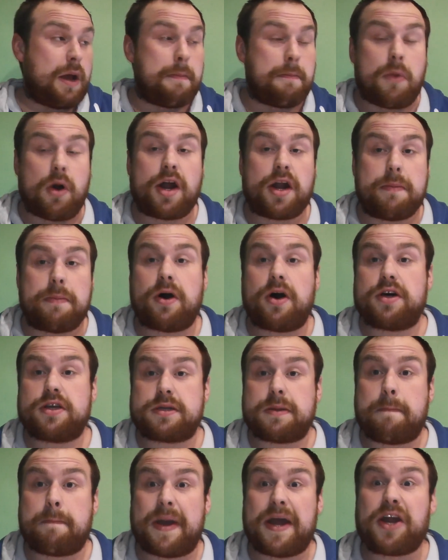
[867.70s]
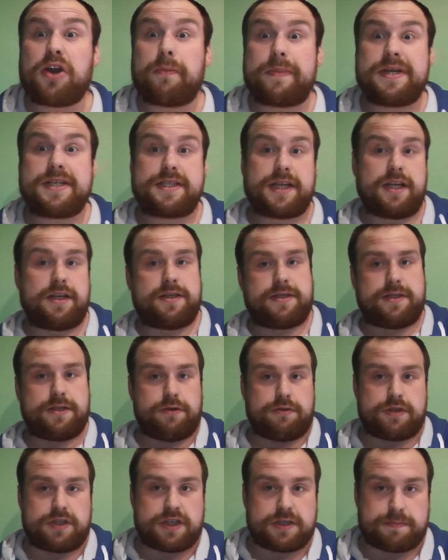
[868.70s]
minor parts may not be stainless
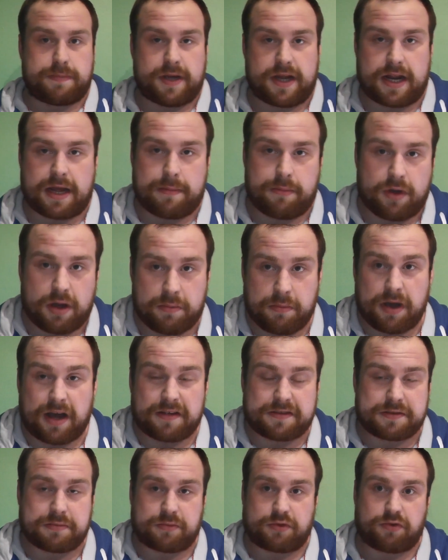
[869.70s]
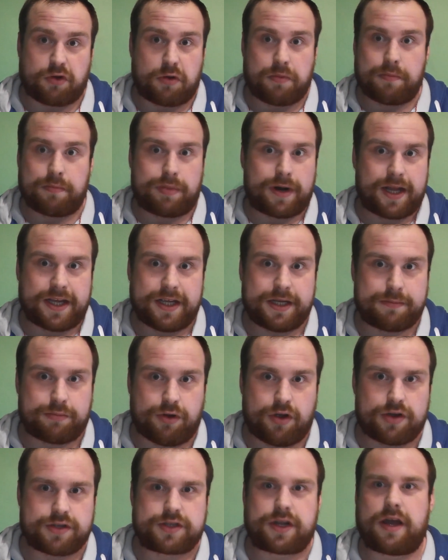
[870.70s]
steel, so just bear that in mind. Might have some chrome-plated
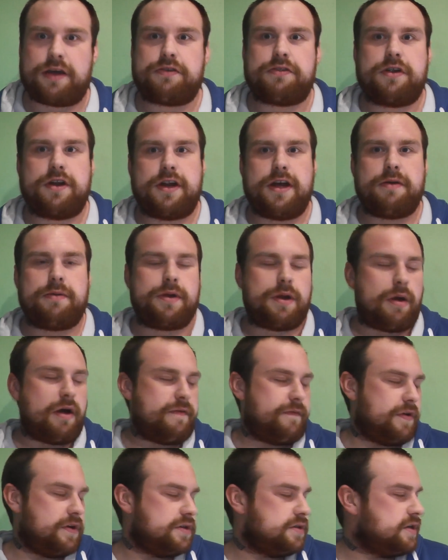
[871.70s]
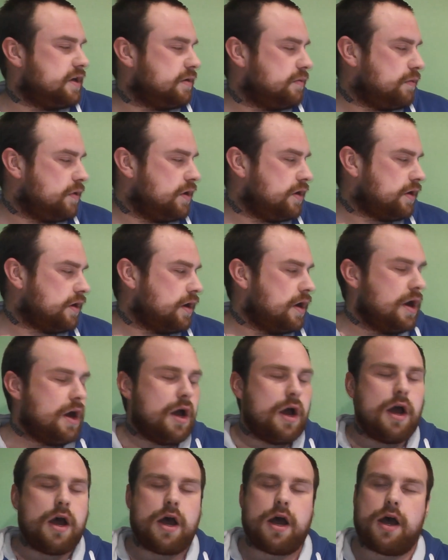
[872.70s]
brass going on in there. We know how FastTech work.
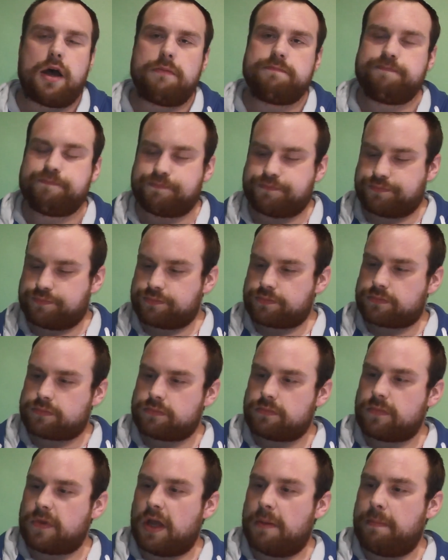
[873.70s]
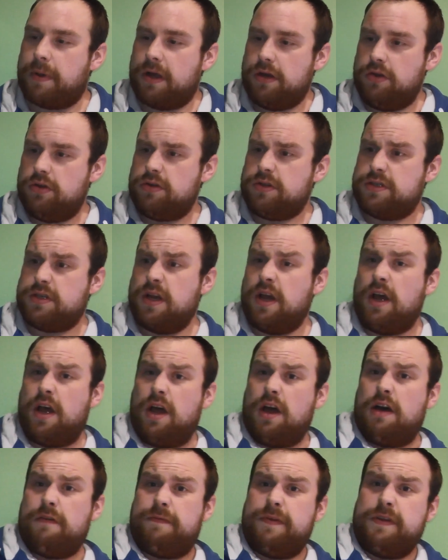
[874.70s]
But looks,
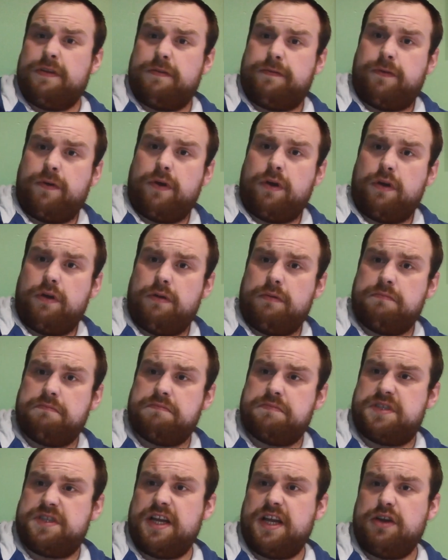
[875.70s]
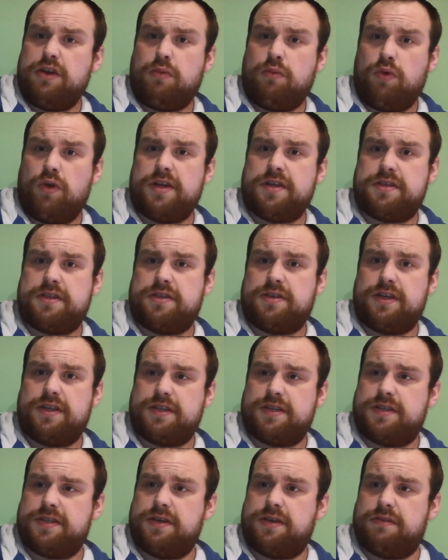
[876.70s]
I think for sitting on what it's designed
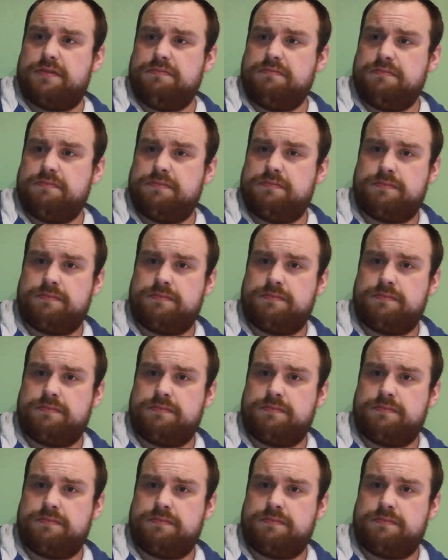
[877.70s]
to sit on,